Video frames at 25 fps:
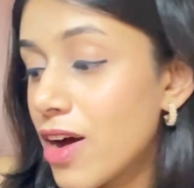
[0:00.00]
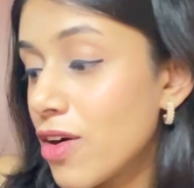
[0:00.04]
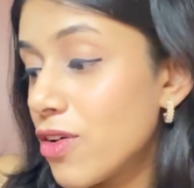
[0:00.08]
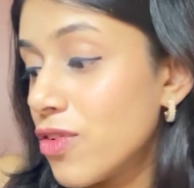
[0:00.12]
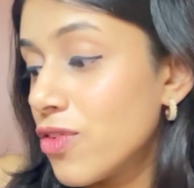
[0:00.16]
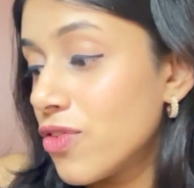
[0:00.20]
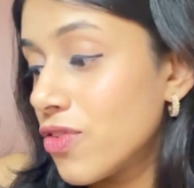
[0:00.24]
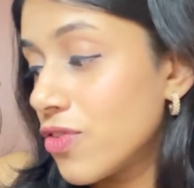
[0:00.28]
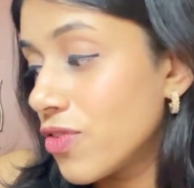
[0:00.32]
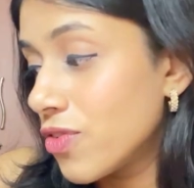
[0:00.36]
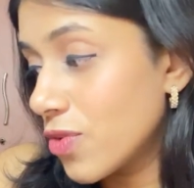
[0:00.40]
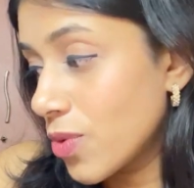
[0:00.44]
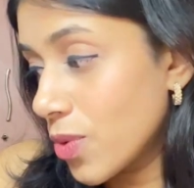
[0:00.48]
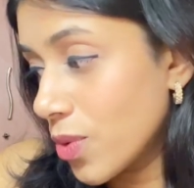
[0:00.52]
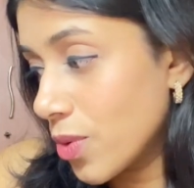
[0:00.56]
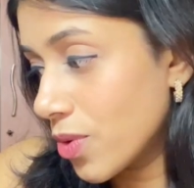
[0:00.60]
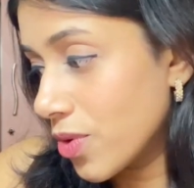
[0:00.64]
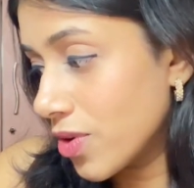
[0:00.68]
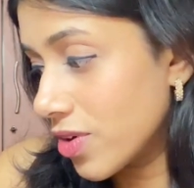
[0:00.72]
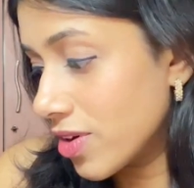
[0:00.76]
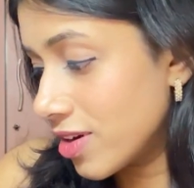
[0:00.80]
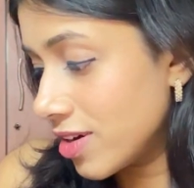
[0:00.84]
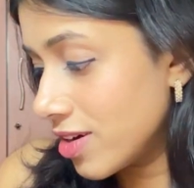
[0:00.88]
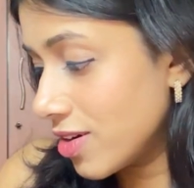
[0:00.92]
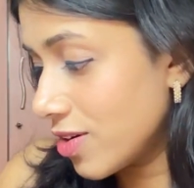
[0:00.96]
are
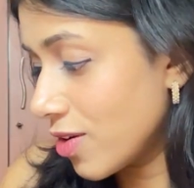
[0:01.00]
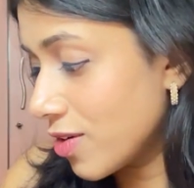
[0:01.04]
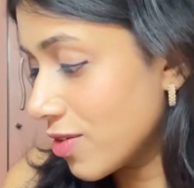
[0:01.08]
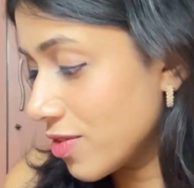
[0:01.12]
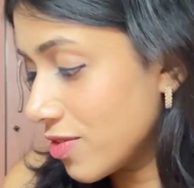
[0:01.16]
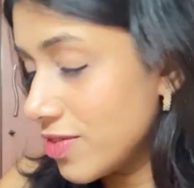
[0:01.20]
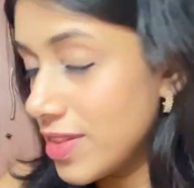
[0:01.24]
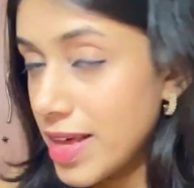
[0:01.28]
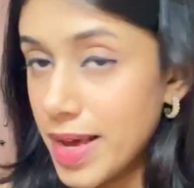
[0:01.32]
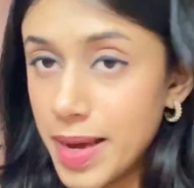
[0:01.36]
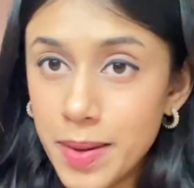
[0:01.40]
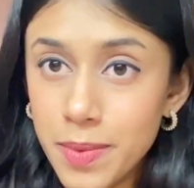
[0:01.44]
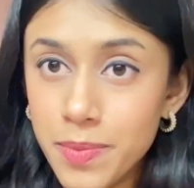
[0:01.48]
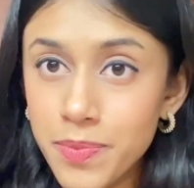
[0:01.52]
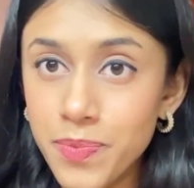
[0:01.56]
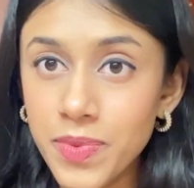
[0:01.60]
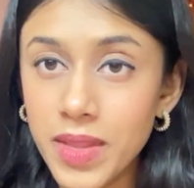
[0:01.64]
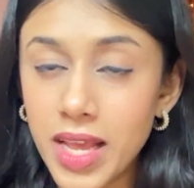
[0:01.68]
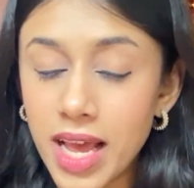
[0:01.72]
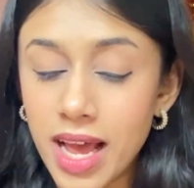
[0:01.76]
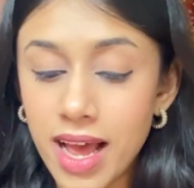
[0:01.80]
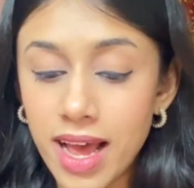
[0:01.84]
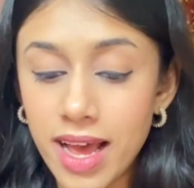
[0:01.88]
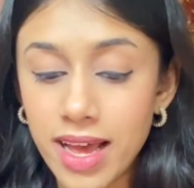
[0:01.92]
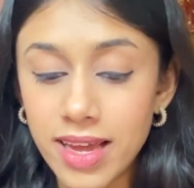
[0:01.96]
4 of them,
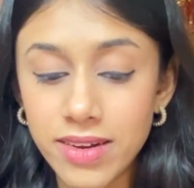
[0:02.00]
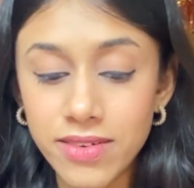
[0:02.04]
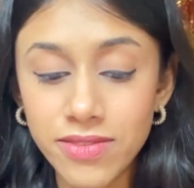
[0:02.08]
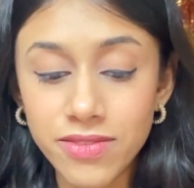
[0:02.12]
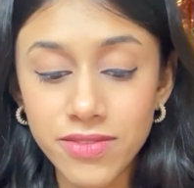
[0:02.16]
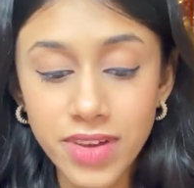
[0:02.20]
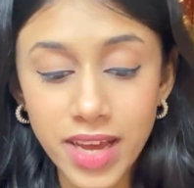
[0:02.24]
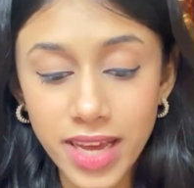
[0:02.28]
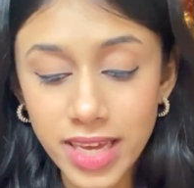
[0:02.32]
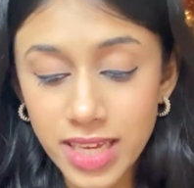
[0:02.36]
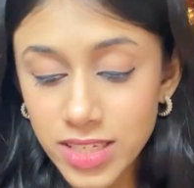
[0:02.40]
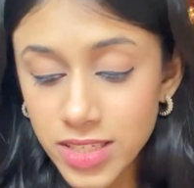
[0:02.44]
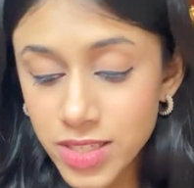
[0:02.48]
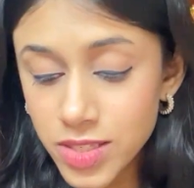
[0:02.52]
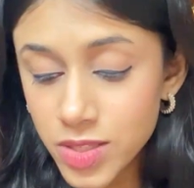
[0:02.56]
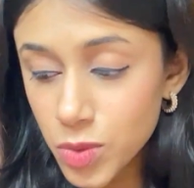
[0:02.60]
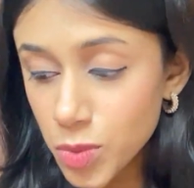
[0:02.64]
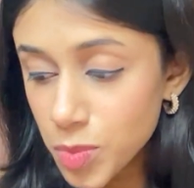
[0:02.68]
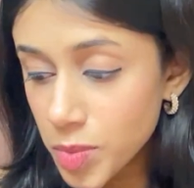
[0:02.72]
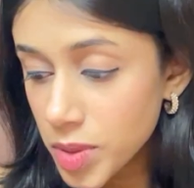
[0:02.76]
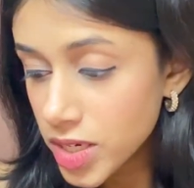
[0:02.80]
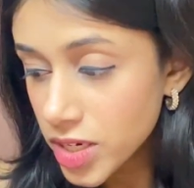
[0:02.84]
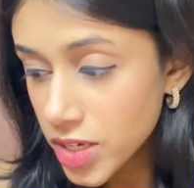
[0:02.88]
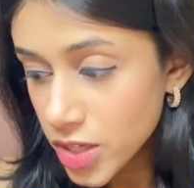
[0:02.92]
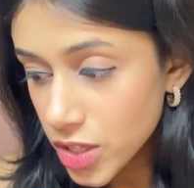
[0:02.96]
and very
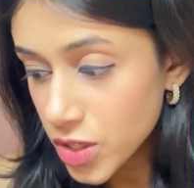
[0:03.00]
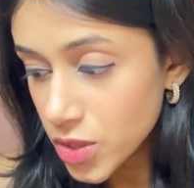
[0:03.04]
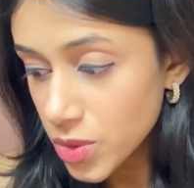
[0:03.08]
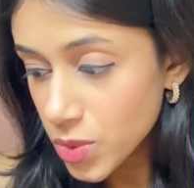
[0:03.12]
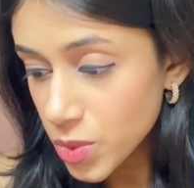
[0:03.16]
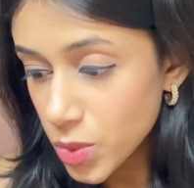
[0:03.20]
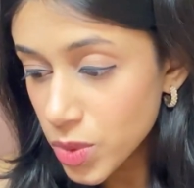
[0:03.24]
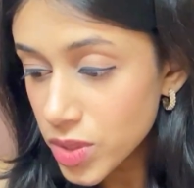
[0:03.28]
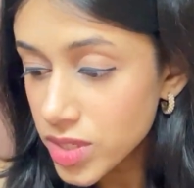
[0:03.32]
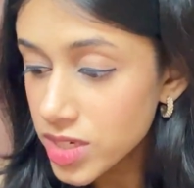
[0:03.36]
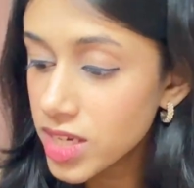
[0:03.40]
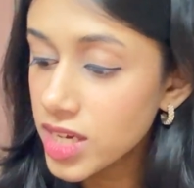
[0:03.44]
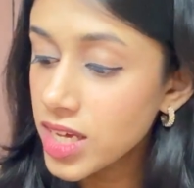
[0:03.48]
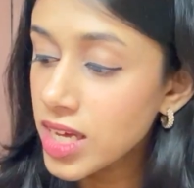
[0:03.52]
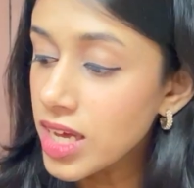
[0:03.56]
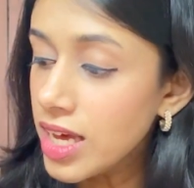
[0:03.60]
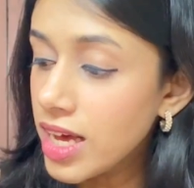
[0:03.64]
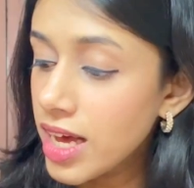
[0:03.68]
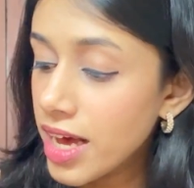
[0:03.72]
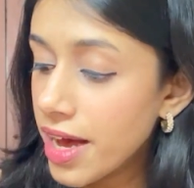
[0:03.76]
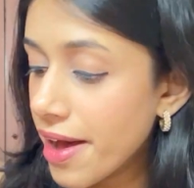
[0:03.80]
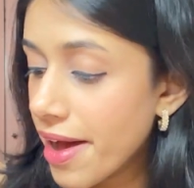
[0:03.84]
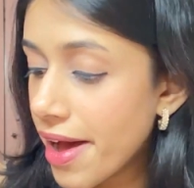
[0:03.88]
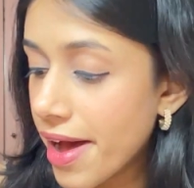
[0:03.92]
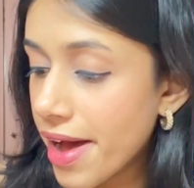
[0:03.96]
super cute,
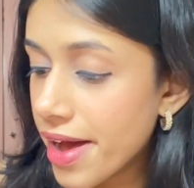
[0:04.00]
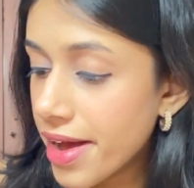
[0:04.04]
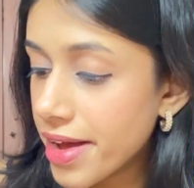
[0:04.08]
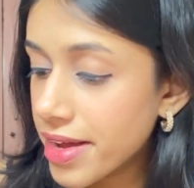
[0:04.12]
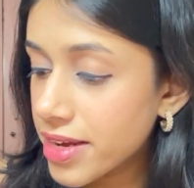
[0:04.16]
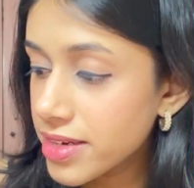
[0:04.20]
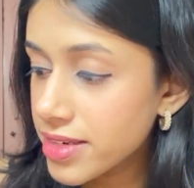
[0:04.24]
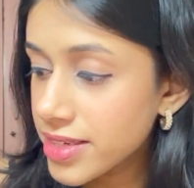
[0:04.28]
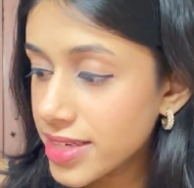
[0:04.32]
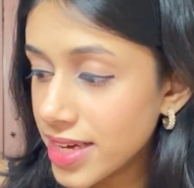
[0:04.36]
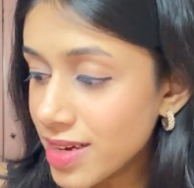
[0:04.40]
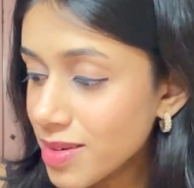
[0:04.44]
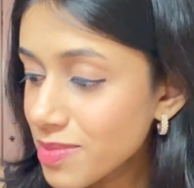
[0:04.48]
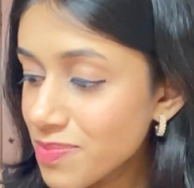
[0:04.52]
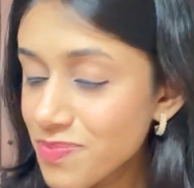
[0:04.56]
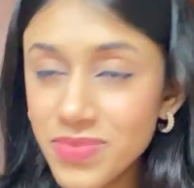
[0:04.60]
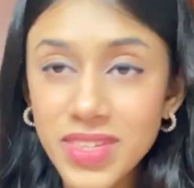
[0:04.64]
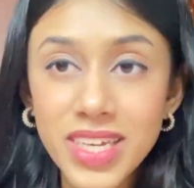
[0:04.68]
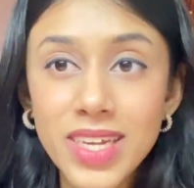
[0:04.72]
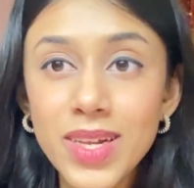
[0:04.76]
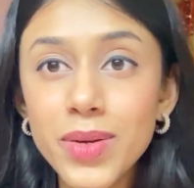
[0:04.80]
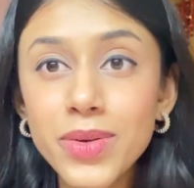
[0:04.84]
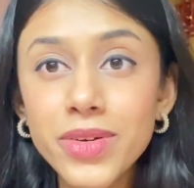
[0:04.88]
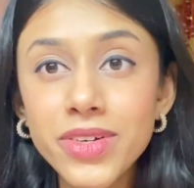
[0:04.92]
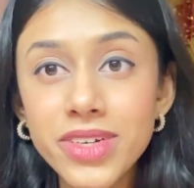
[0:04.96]
and yeah,
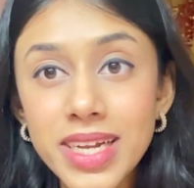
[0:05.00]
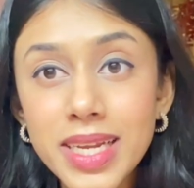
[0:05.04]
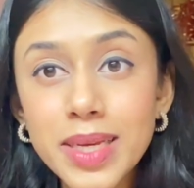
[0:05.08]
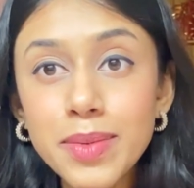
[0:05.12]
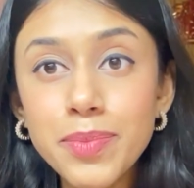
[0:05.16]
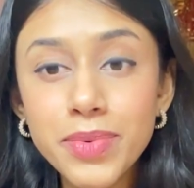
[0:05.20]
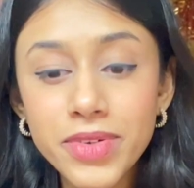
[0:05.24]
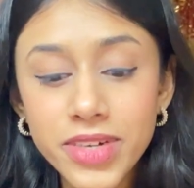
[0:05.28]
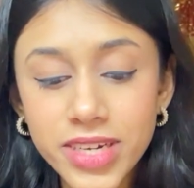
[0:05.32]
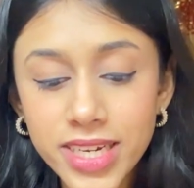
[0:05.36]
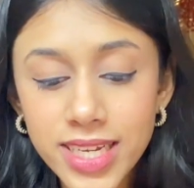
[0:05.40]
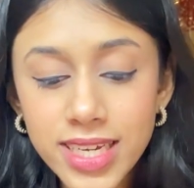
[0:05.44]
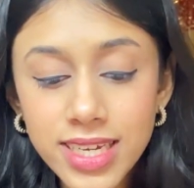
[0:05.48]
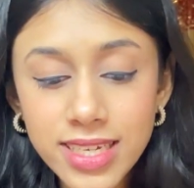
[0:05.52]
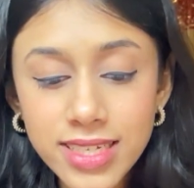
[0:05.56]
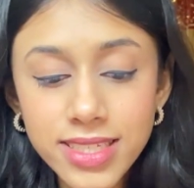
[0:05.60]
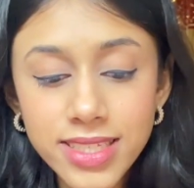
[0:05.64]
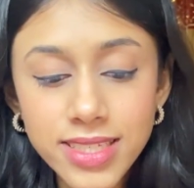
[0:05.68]
they look really pretty.